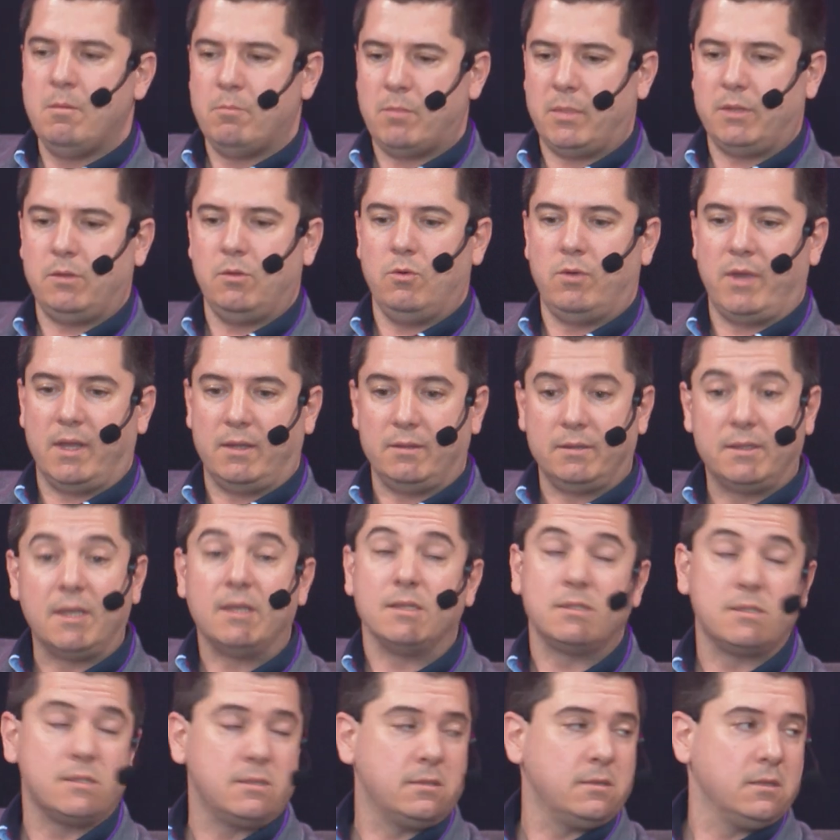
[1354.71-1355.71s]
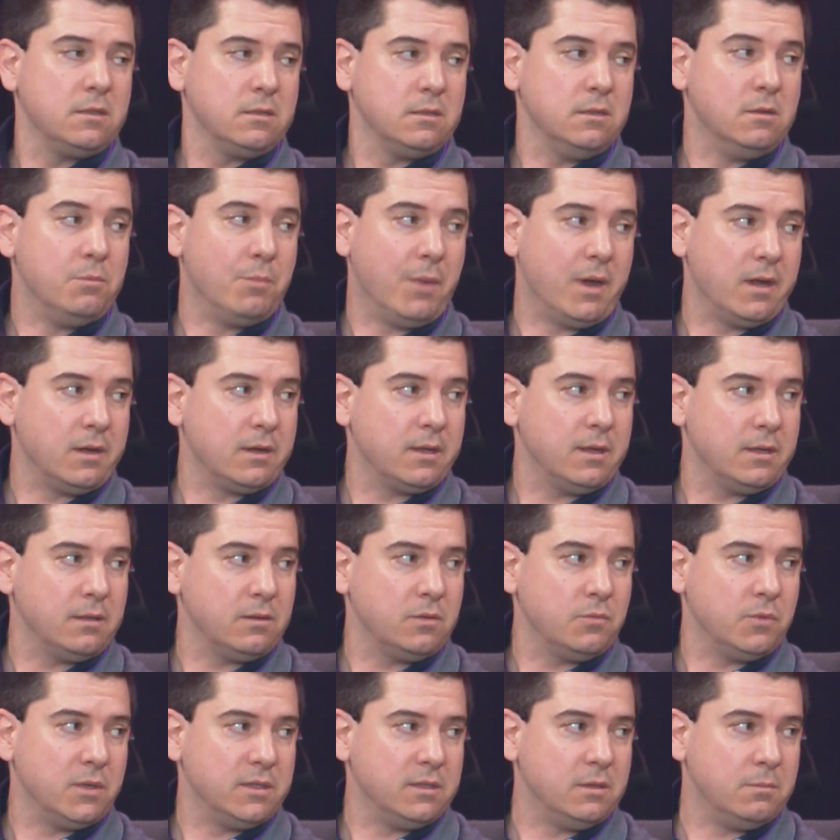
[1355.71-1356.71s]
but you can test the
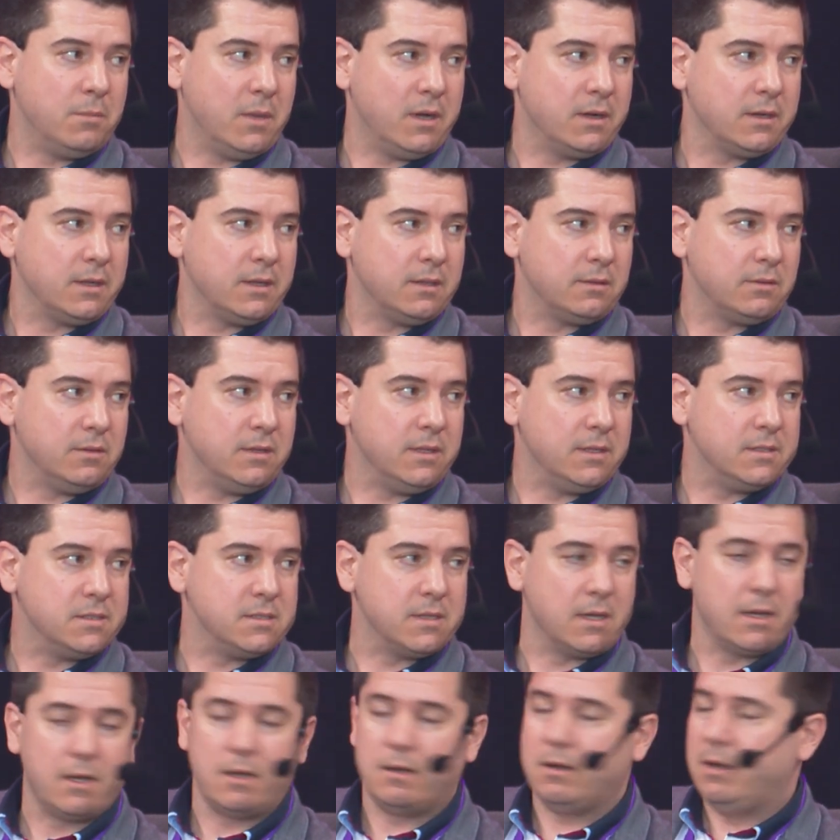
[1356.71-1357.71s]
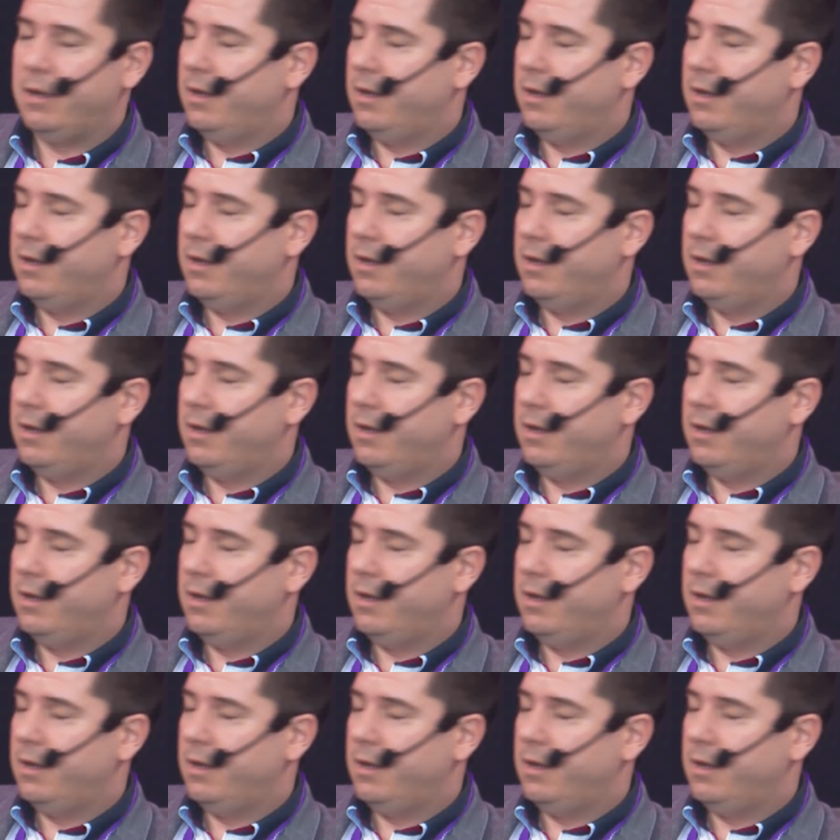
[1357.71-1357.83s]
market, what the market needs are,